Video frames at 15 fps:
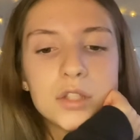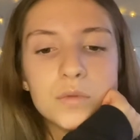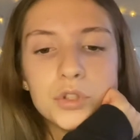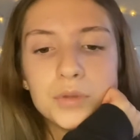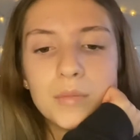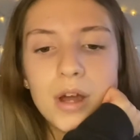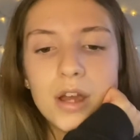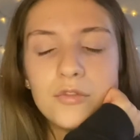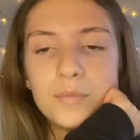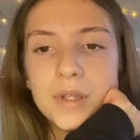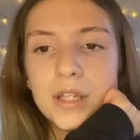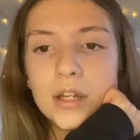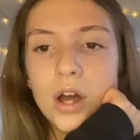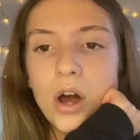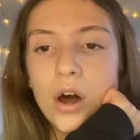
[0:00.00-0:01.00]
which might have
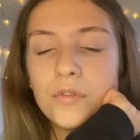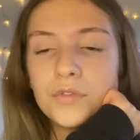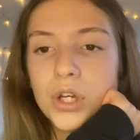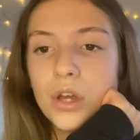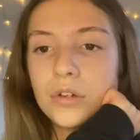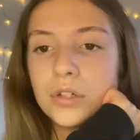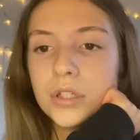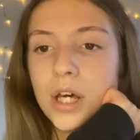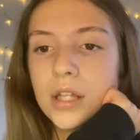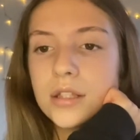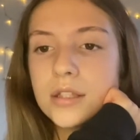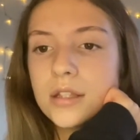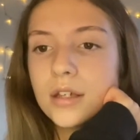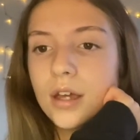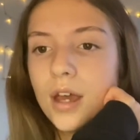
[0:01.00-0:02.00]
been carved
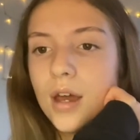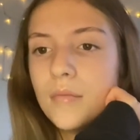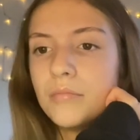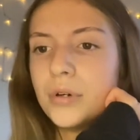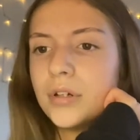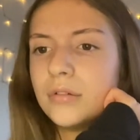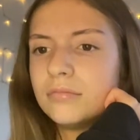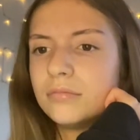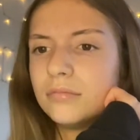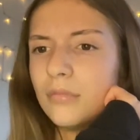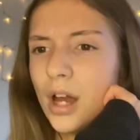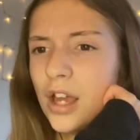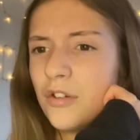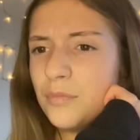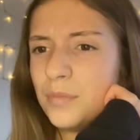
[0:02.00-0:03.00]
coconuts, but
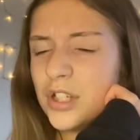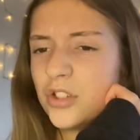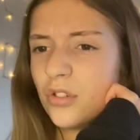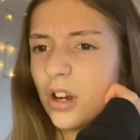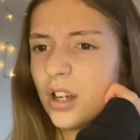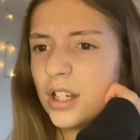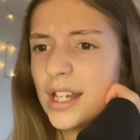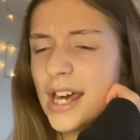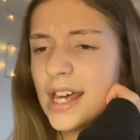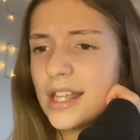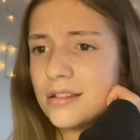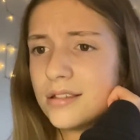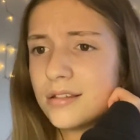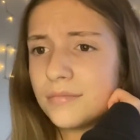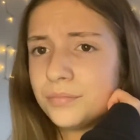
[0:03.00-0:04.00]
might have been shrunken
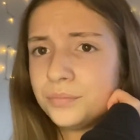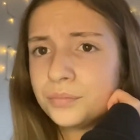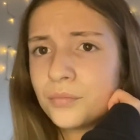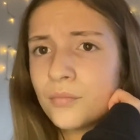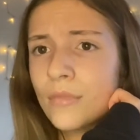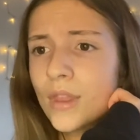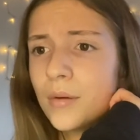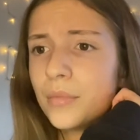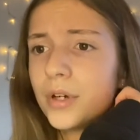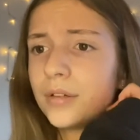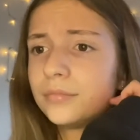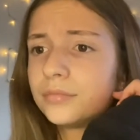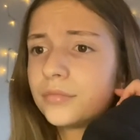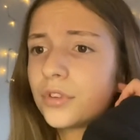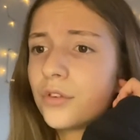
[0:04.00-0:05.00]
heads.
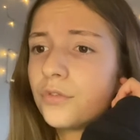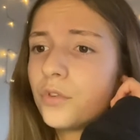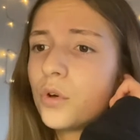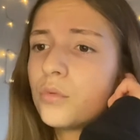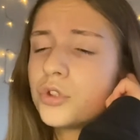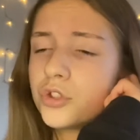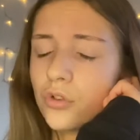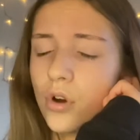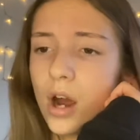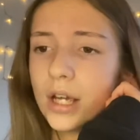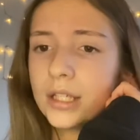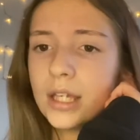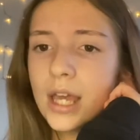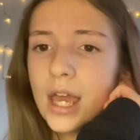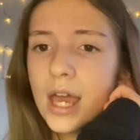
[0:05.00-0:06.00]
But the floor was
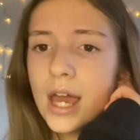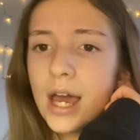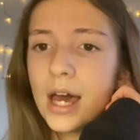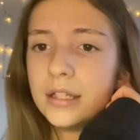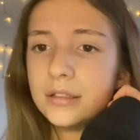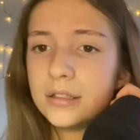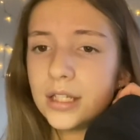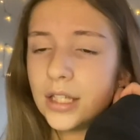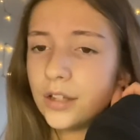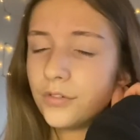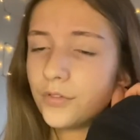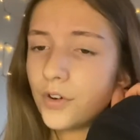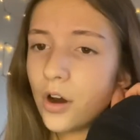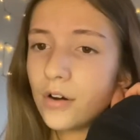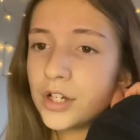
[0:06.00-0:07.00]
dry, and in the
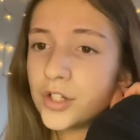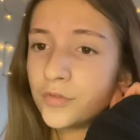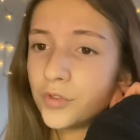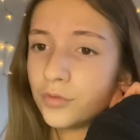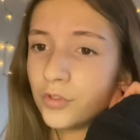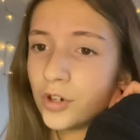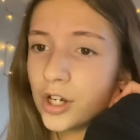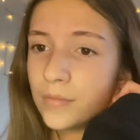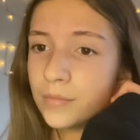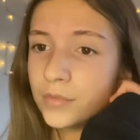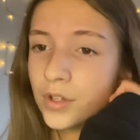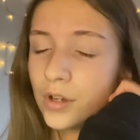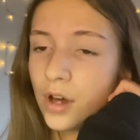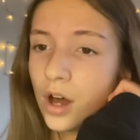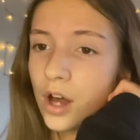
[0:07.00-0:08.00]
far end of the room,
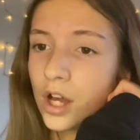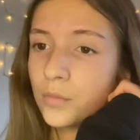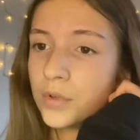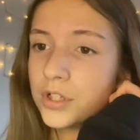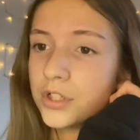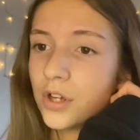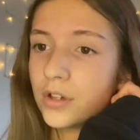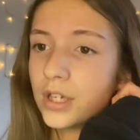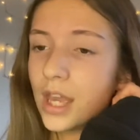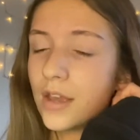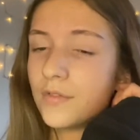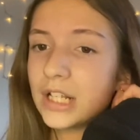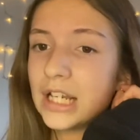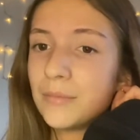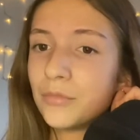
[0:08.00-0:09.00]
the high window gave
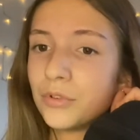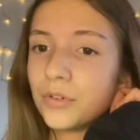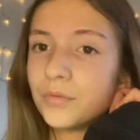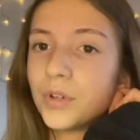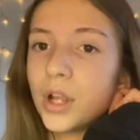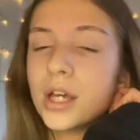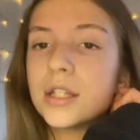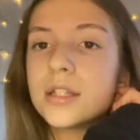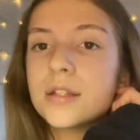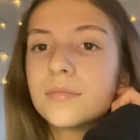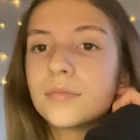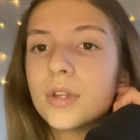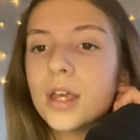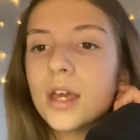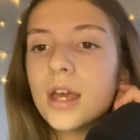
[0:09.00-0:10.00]
a glimmer of light.
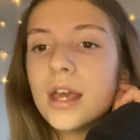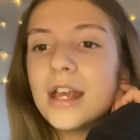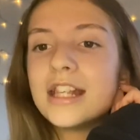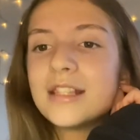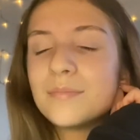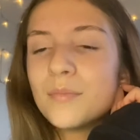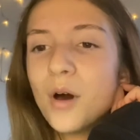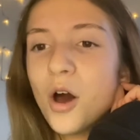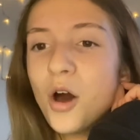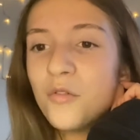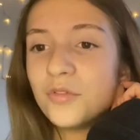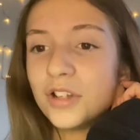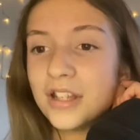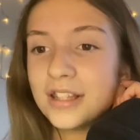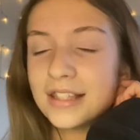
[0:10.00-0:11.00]
"It's
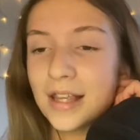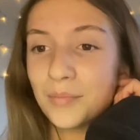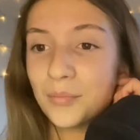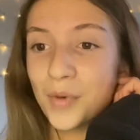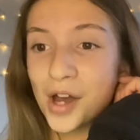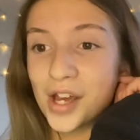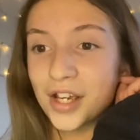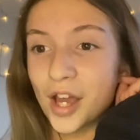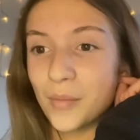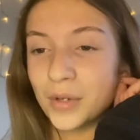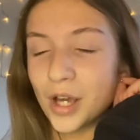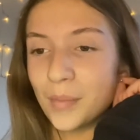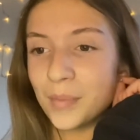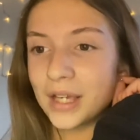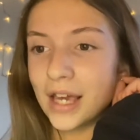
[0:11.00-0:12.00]
marvellous," said Maya, coming
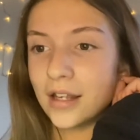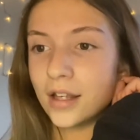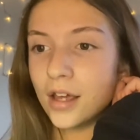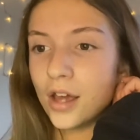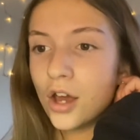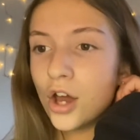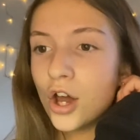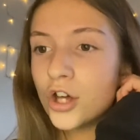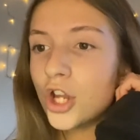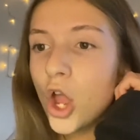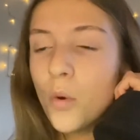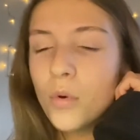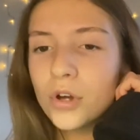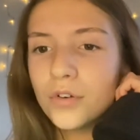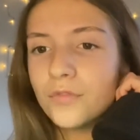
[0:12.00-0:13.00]
up again. "No
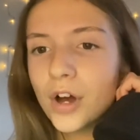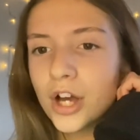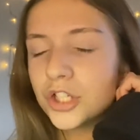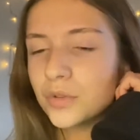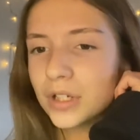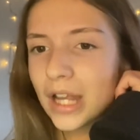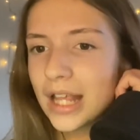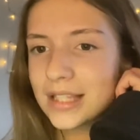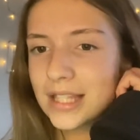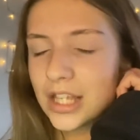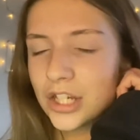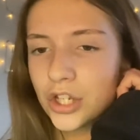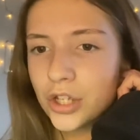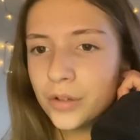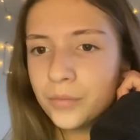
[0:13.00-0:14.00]
one could find you unless they
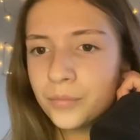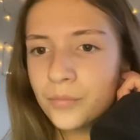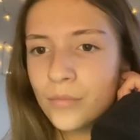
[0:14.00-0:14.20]
knew."